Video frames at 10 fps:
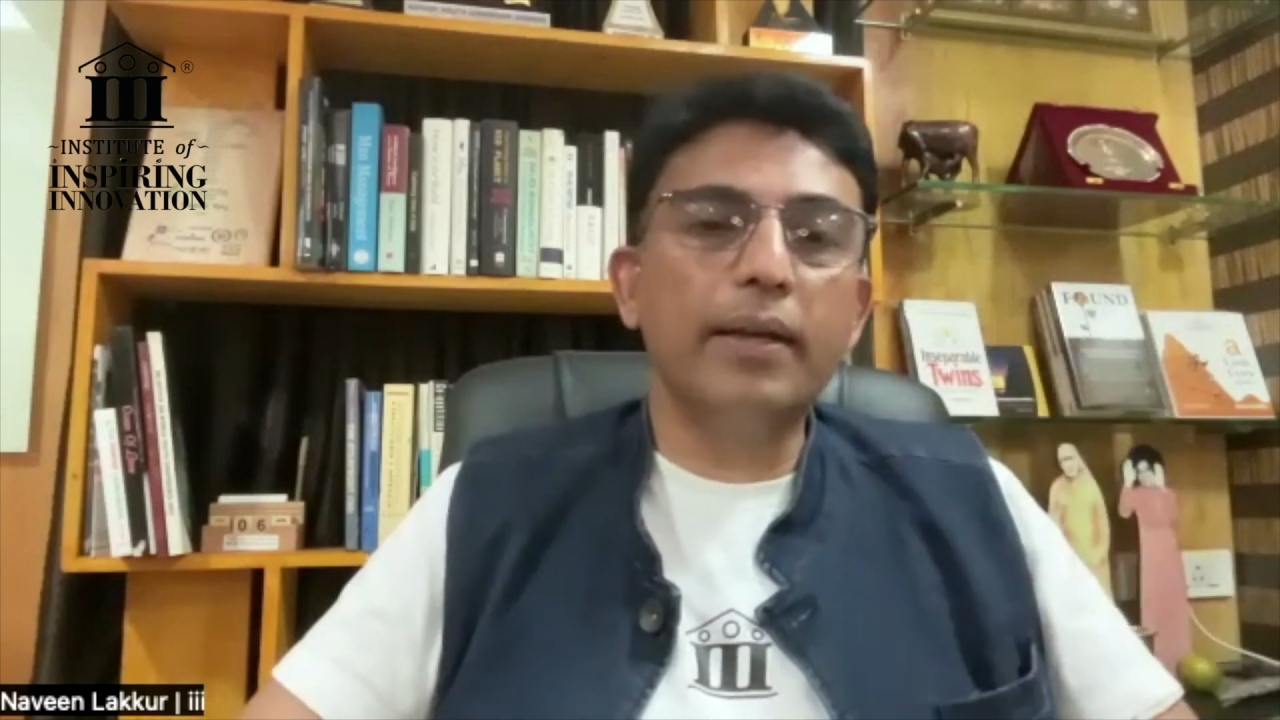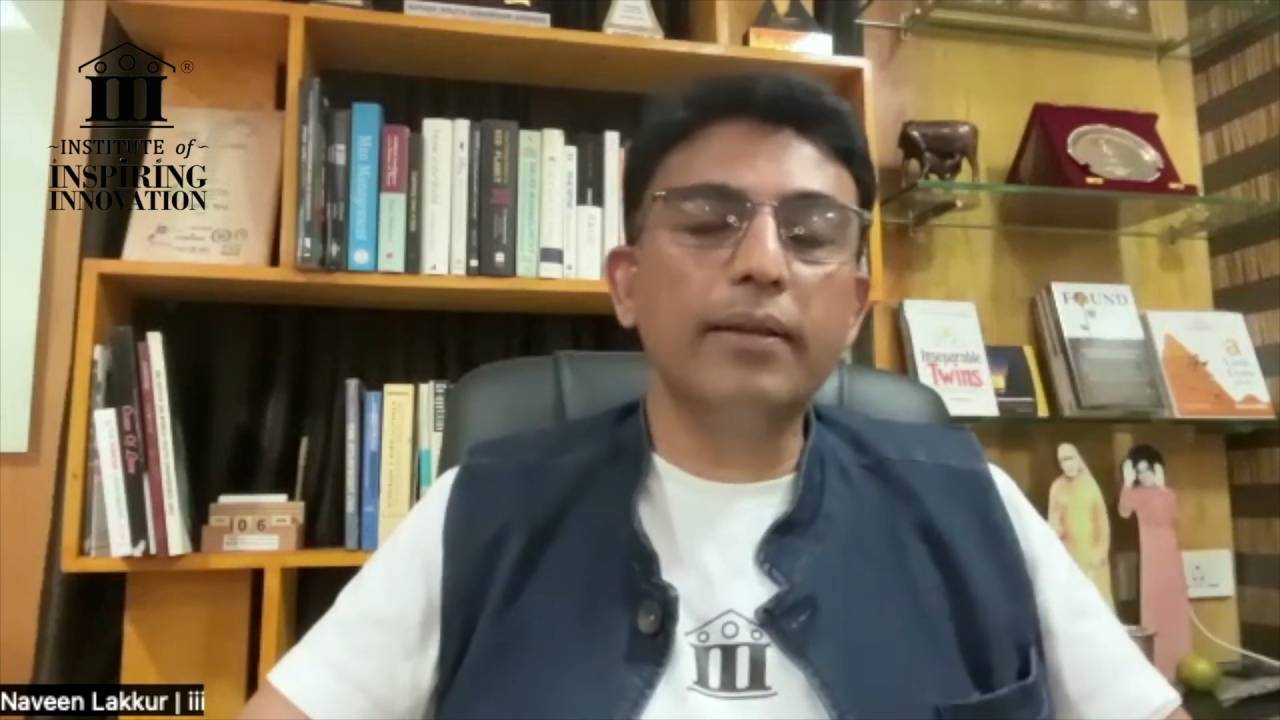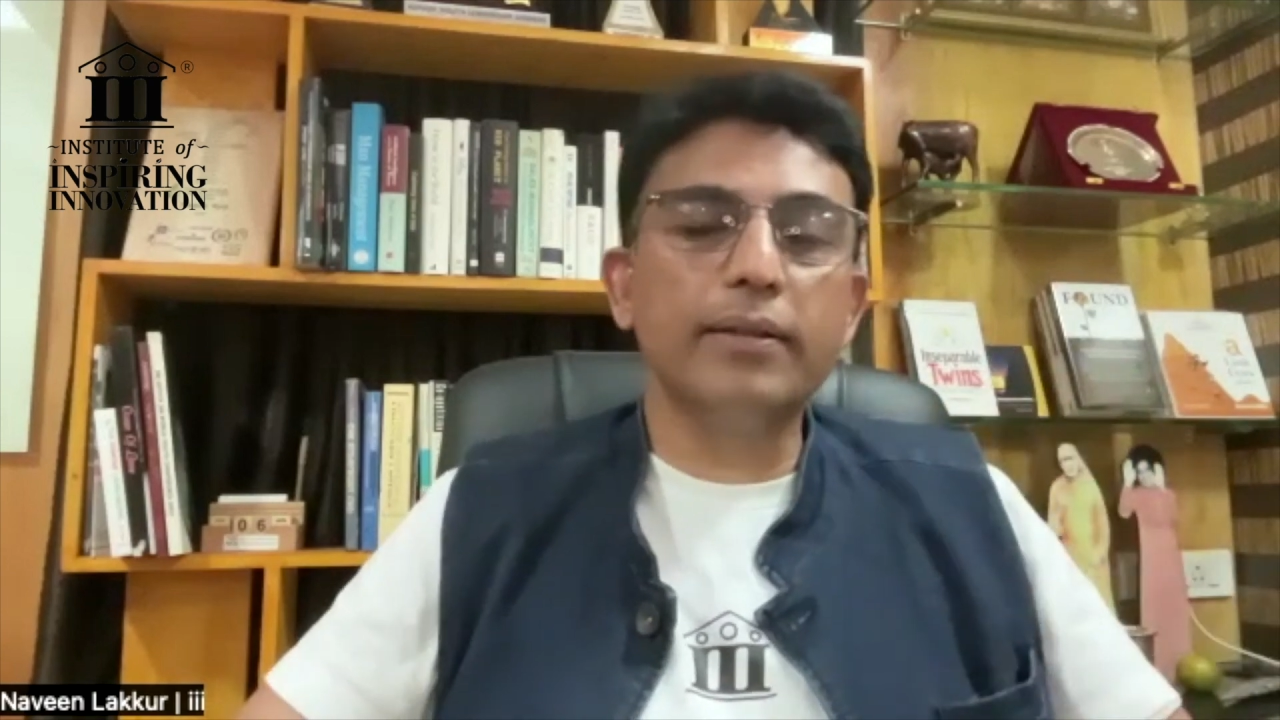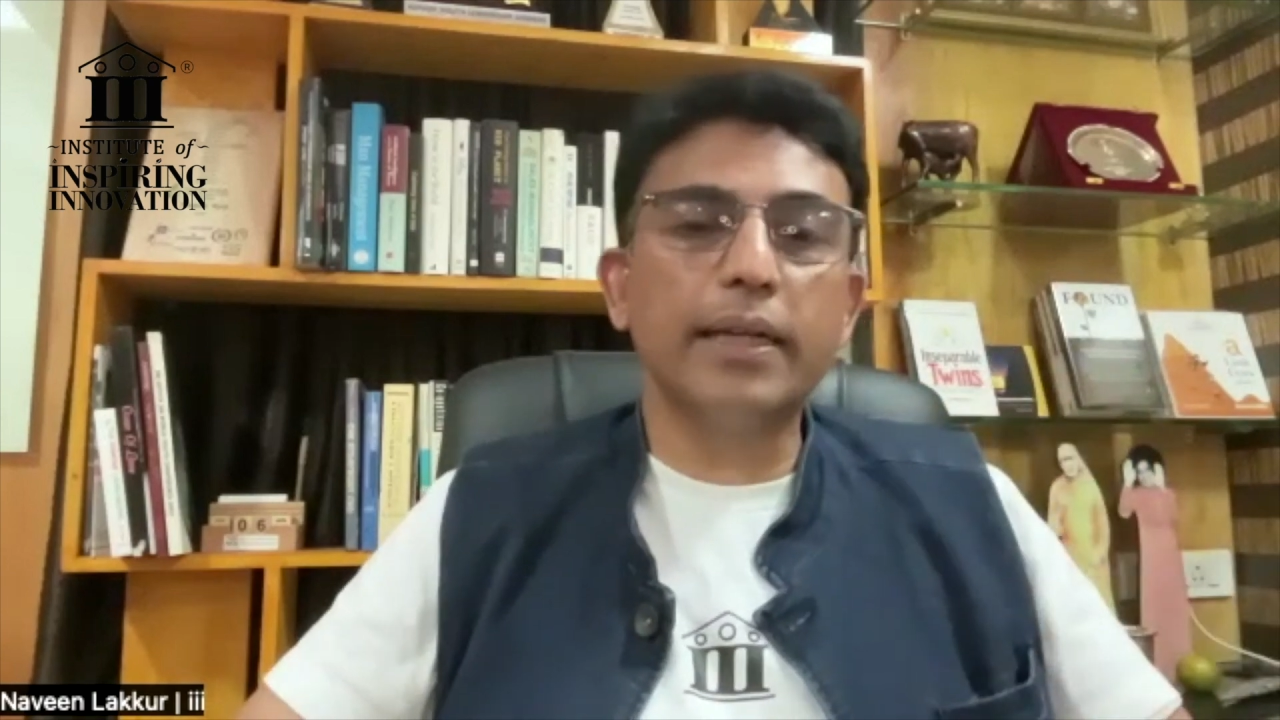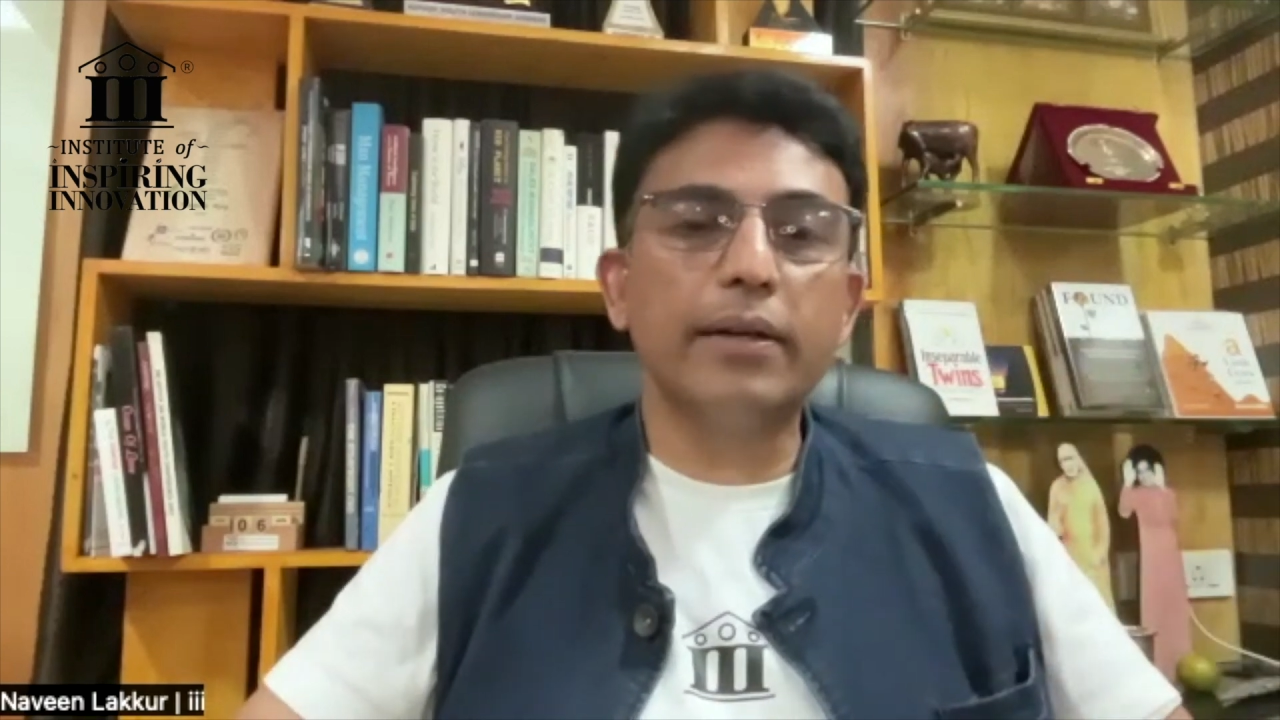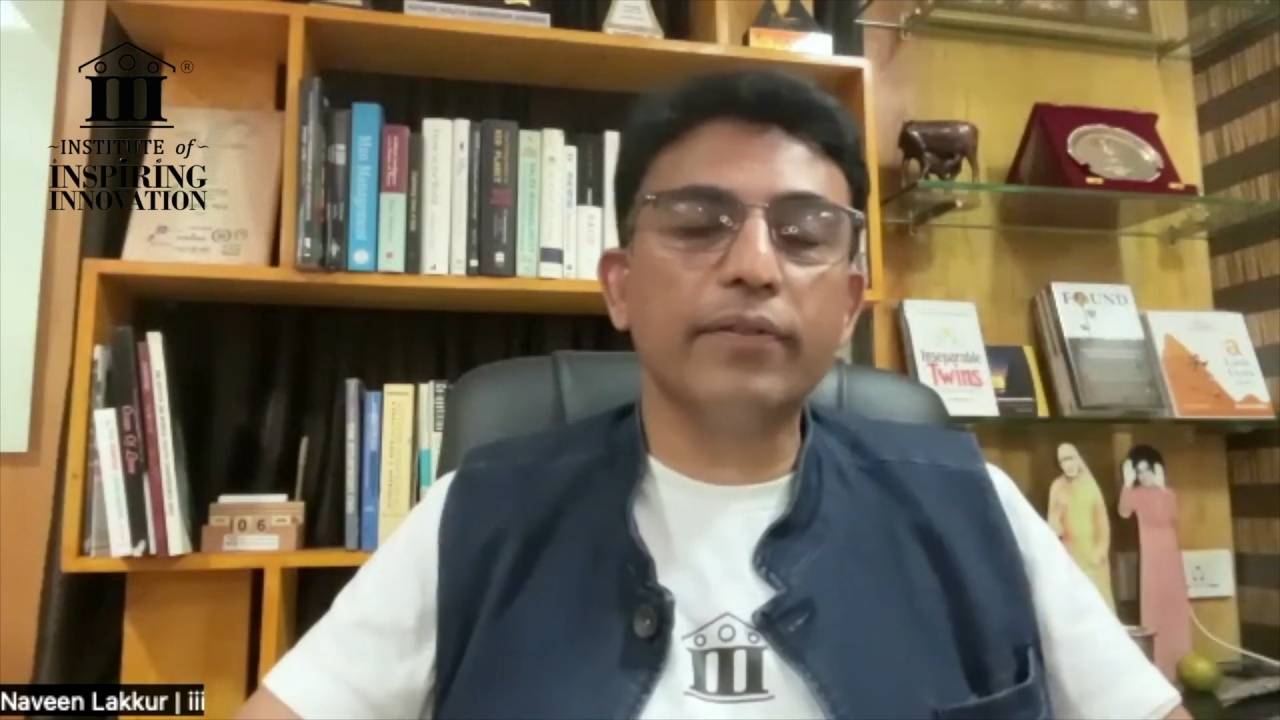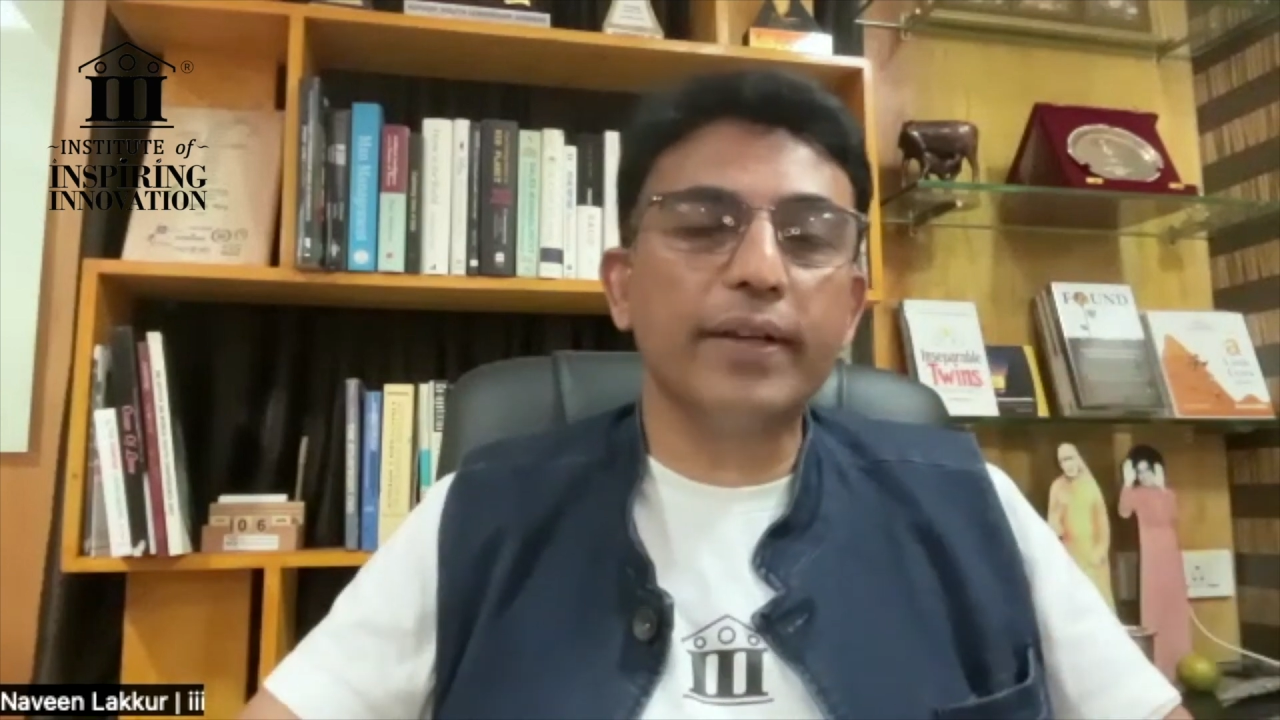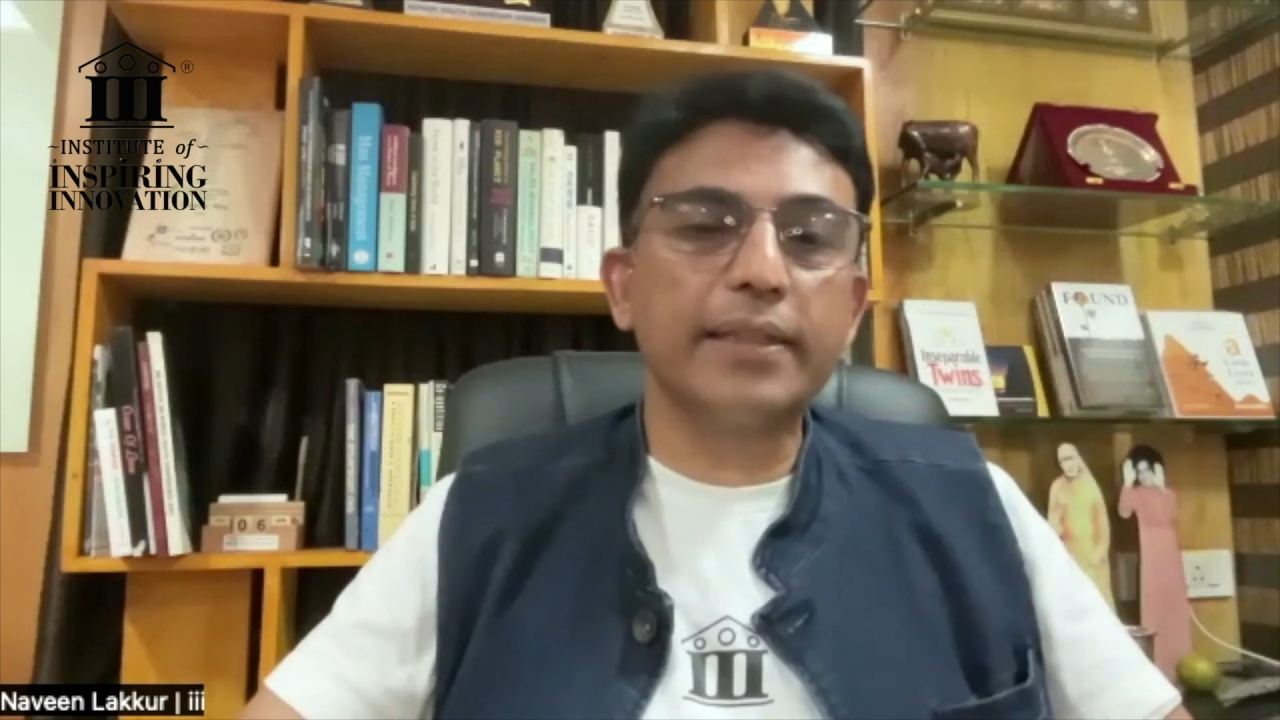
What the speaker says: in the Center of